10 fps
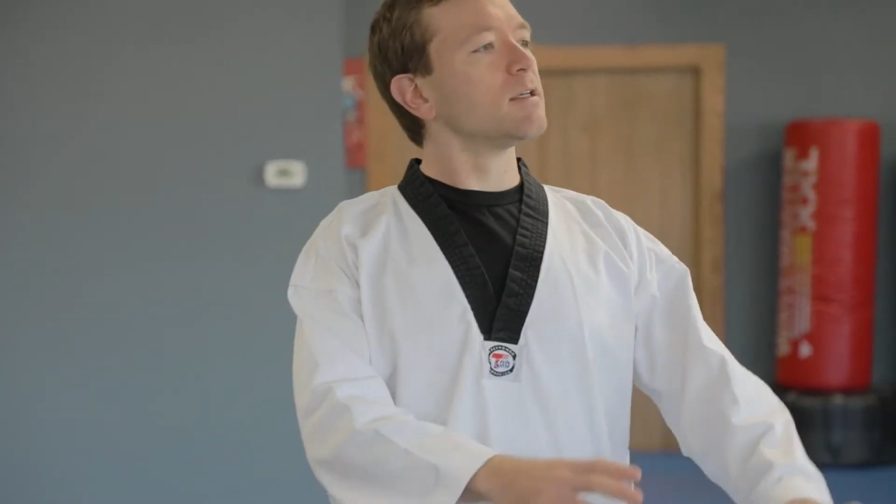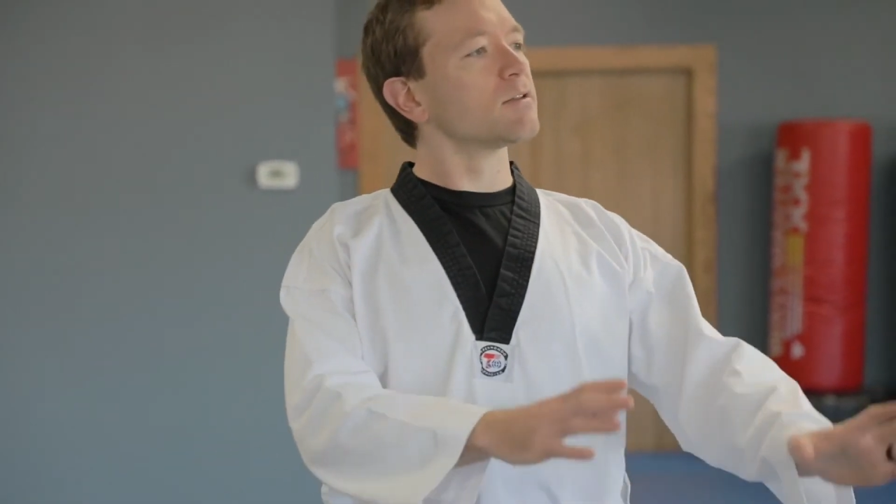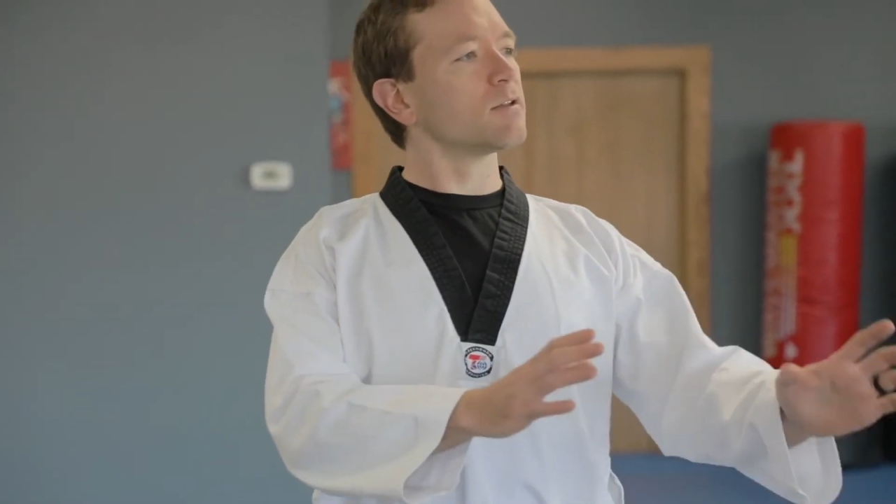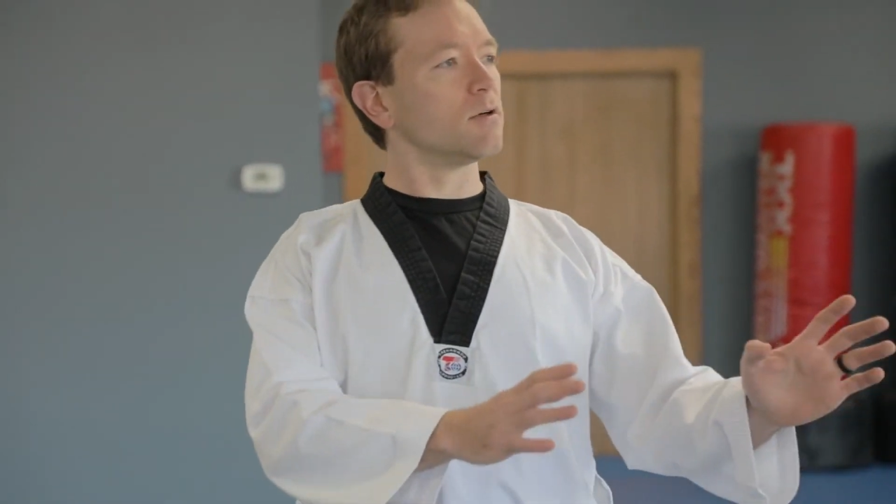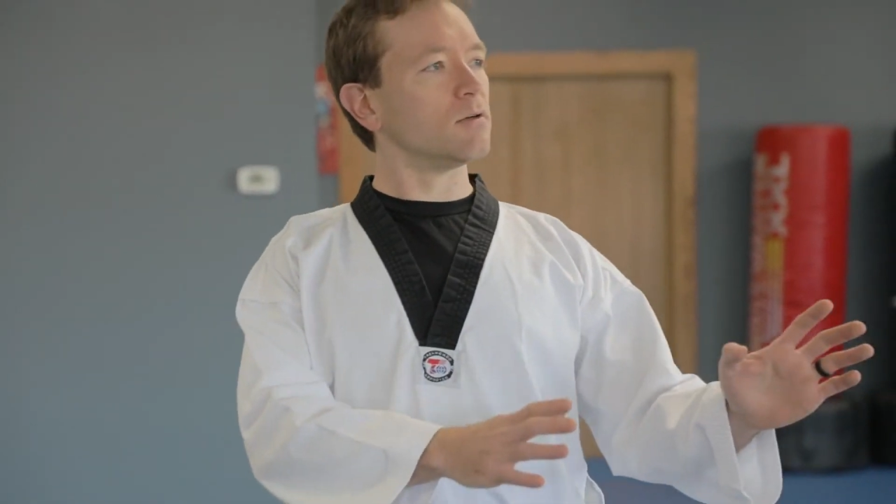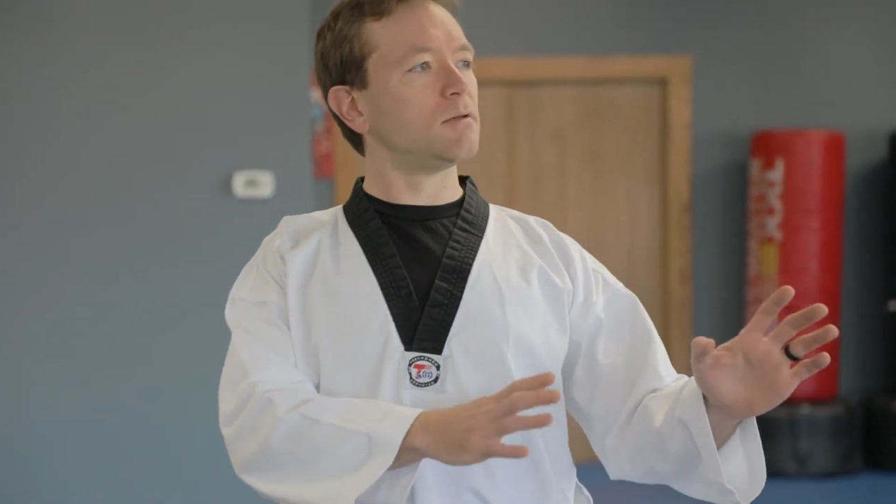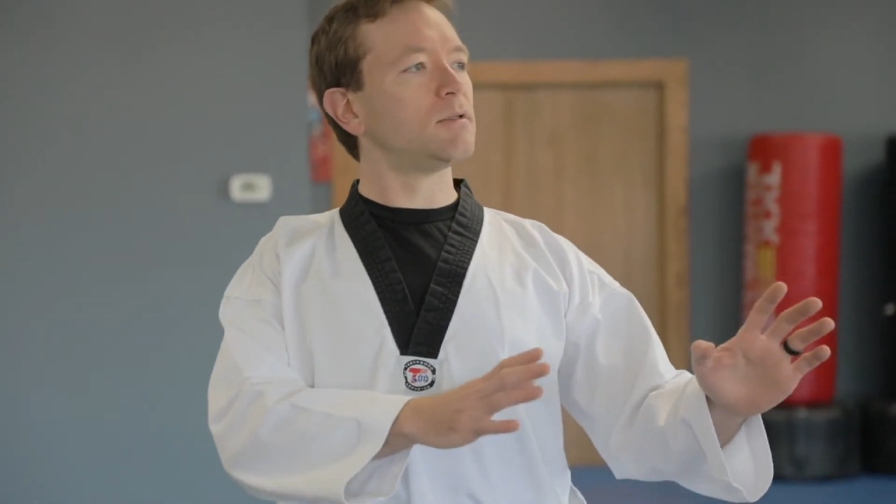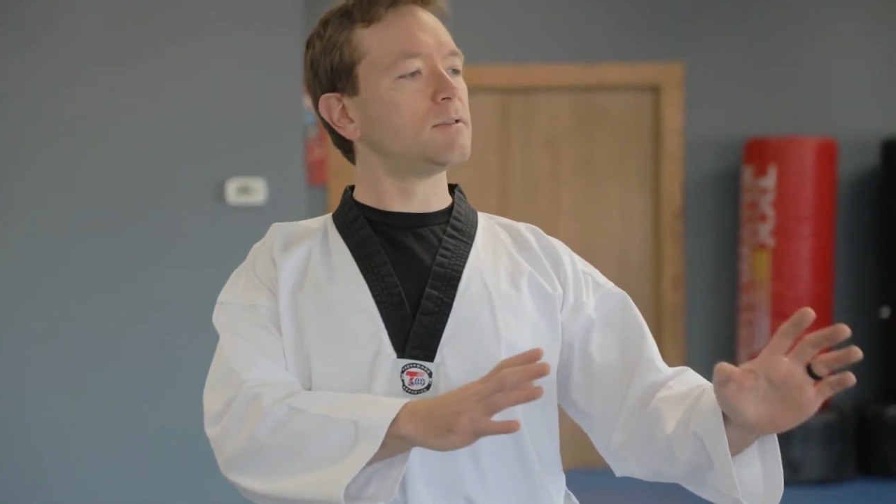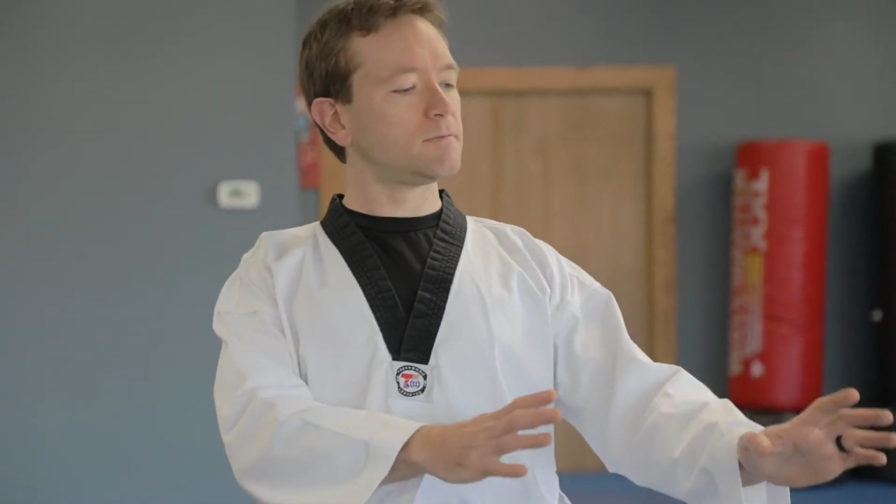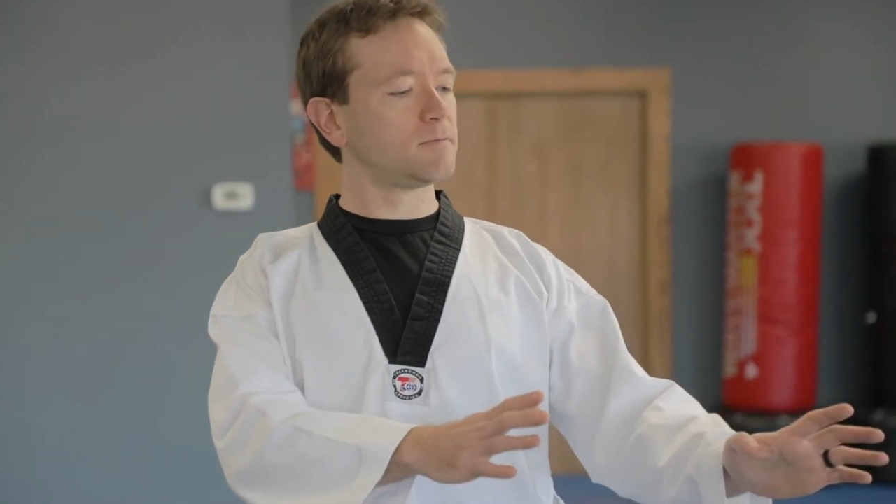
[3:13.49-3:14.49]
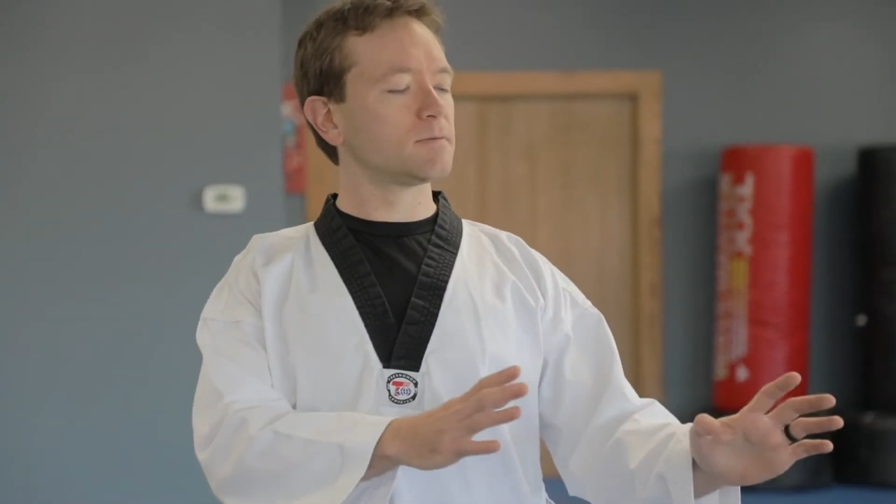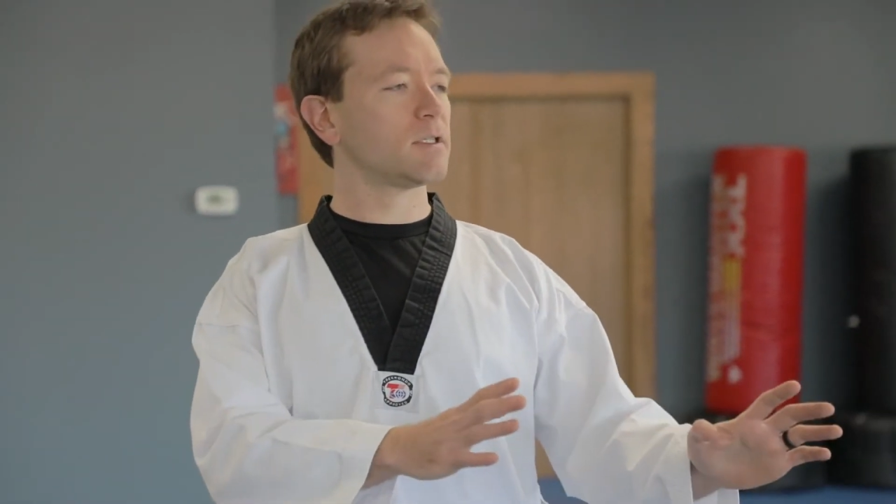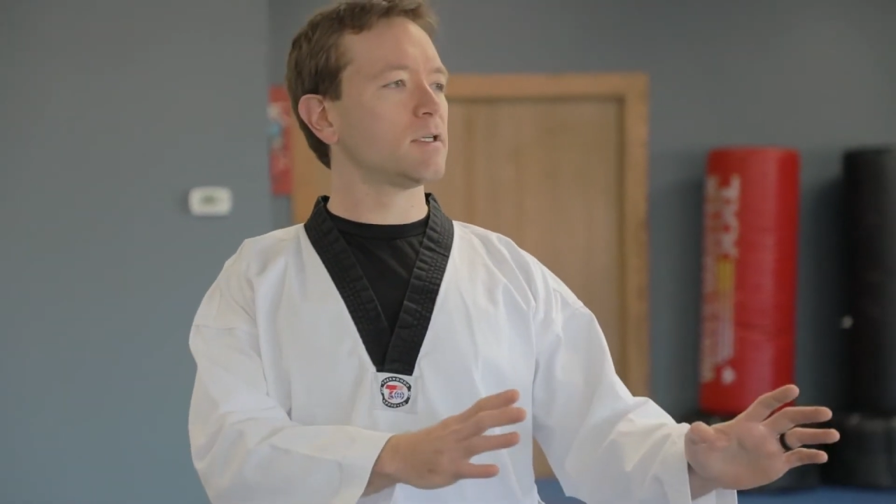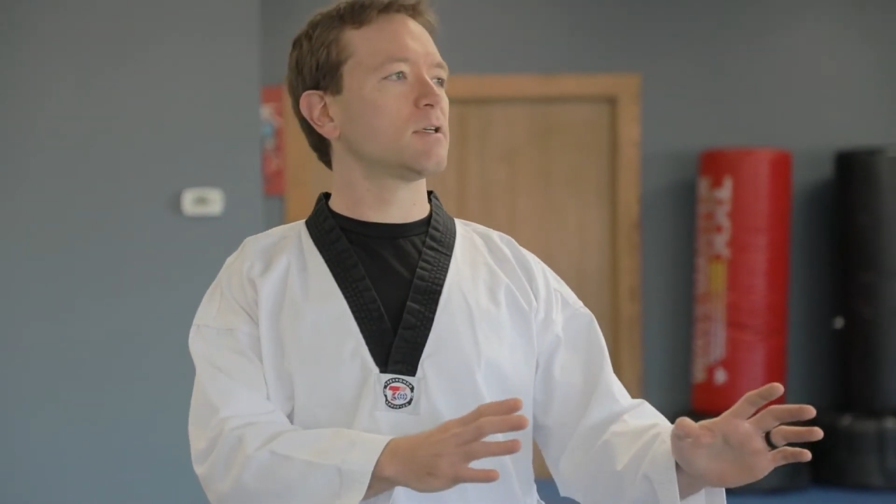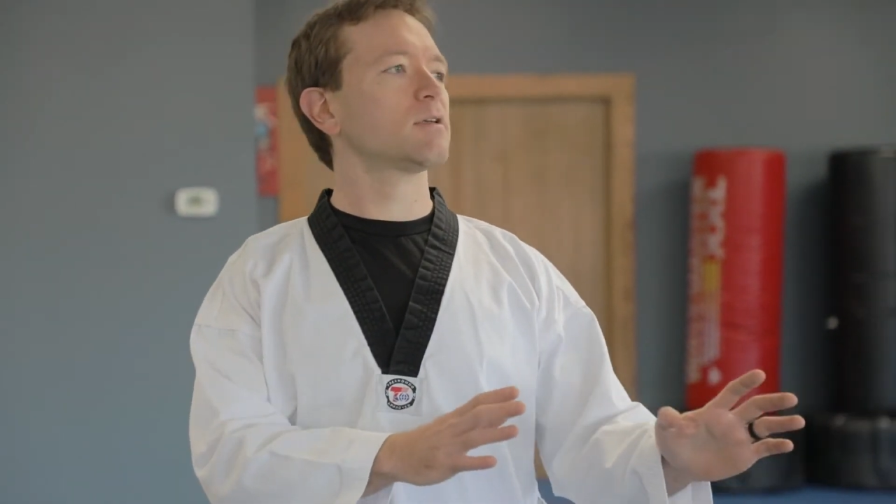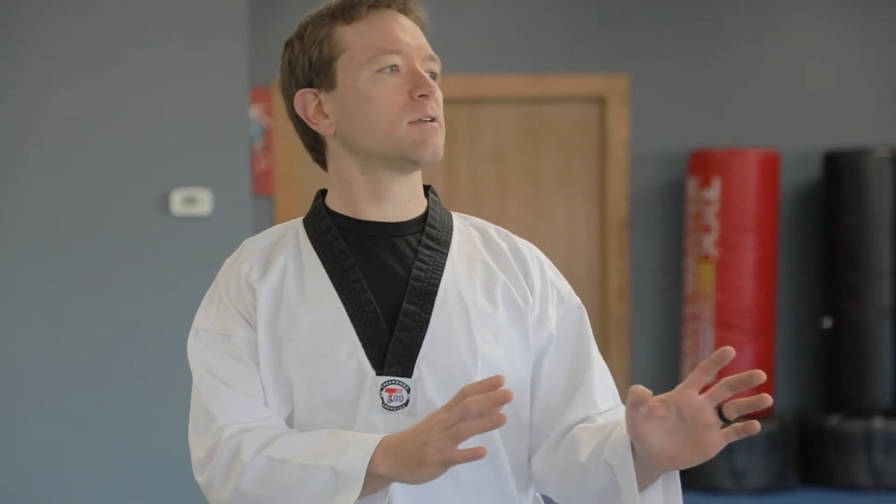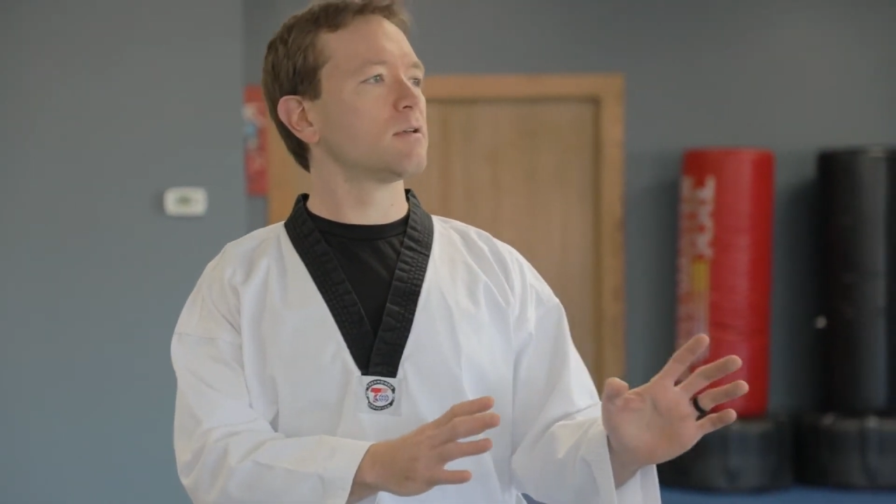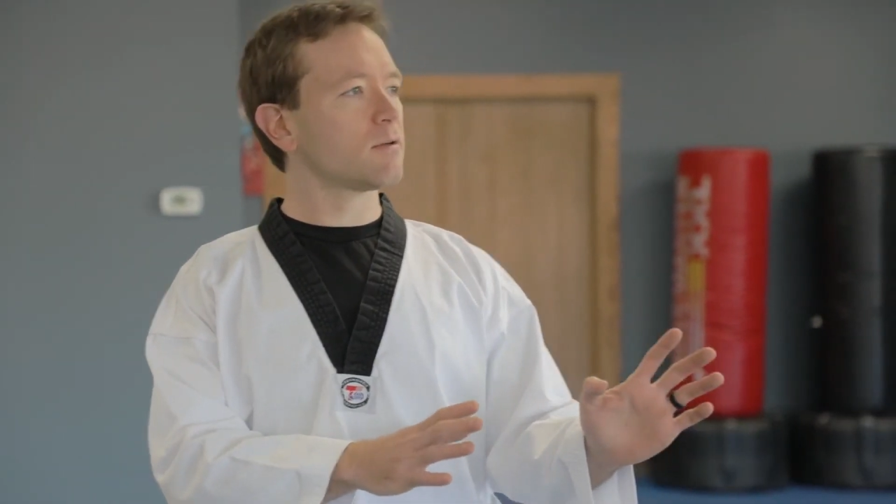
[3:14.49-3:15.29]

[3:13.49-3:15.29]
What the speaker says: So here,